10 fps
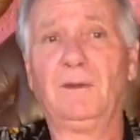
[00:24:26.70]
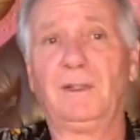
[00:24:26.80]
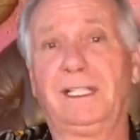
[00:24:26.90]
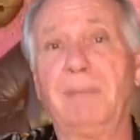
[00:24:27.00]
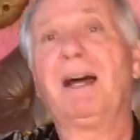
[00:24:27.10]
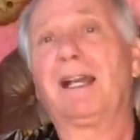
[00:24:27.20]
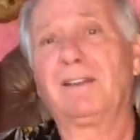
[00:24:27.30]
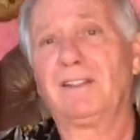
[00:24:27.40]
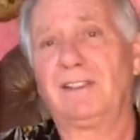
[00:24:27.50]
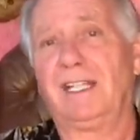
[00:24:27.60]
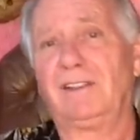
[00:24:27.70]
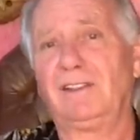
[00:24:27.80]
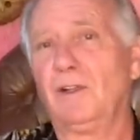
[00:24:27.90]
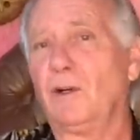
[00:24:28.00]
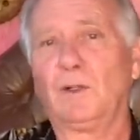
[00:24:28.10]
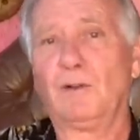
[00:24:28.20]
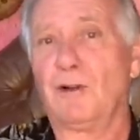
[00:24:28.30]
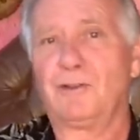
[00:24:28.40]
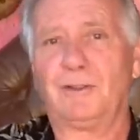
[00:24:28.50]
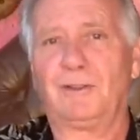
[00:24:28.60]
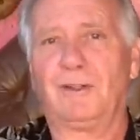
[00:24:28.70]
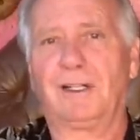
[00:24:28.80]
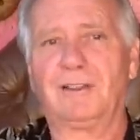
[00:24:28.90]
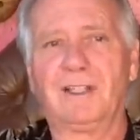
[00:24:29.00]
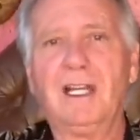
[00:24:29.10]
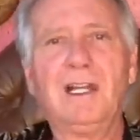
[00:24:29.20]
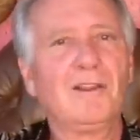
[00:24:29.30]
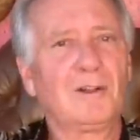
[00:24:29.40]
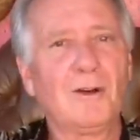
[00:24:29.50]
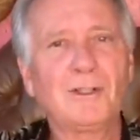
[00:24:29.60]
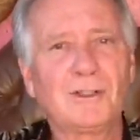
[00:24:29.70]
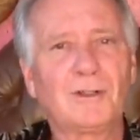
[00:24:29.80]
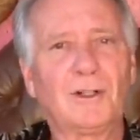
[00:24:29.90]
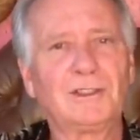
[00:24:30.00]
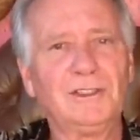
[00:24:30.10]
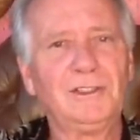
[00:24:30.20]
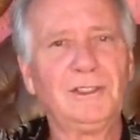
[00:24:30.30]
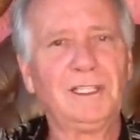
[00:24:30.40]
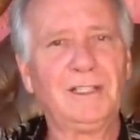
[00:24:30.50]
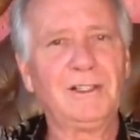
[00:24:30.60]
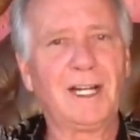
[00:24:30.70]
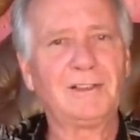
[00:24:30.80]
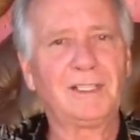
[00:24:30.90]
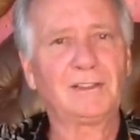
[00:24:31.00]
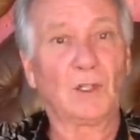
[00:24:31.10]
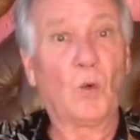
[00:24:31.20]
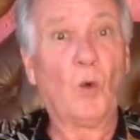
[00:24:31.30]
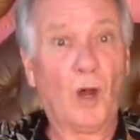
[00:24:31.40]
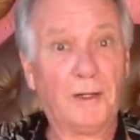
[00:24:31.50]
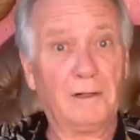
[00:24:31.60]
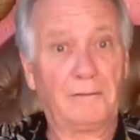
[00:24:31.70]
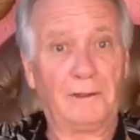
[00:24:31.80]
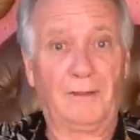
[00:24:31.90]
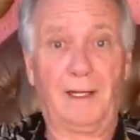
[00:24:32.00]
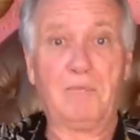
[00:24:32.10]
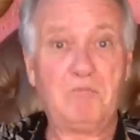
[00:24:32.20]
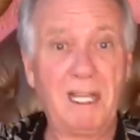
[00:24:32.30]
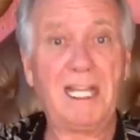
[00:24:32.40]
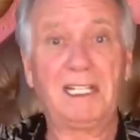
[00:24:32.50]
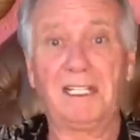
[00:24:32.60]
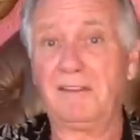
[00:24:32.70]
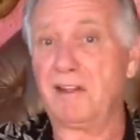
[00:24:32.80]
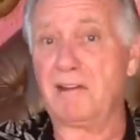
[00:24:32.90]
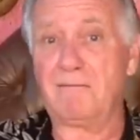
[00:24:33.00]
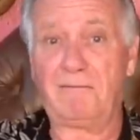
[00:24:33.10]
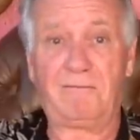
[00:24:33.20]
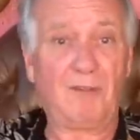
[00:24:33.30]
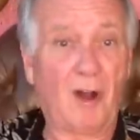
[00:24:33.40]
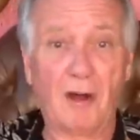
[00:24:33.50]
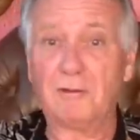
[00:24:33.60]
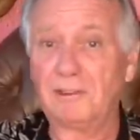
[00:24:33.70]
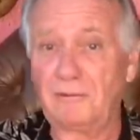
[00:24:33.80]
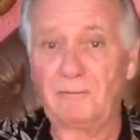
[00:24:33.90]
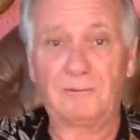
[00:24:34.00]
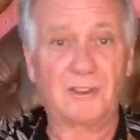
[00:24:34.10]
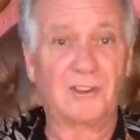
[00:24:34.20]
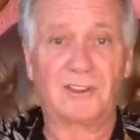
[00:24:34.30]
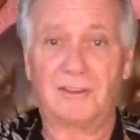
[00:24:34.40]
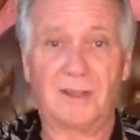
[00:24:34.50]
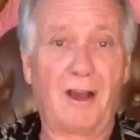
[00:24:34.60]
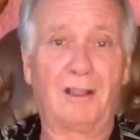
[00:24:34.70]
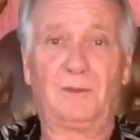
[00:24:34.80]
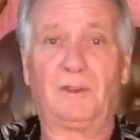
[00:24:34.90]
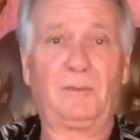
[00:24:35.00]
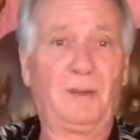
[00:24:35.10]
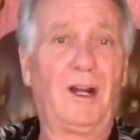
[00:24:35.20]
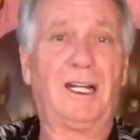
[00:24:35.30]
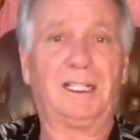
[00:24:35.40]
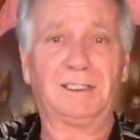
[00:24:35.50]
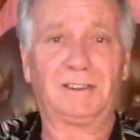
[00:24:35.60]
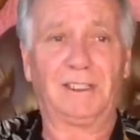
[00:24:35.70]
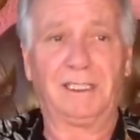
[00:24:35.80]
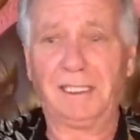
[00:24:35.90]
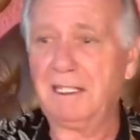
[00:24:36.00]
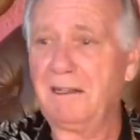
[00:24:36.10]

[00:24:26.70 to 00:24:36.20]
when you get back in the States, you go to a grocery store, because the grocery stores in the United States are wonderful. They're big, and they're always stocked with products. And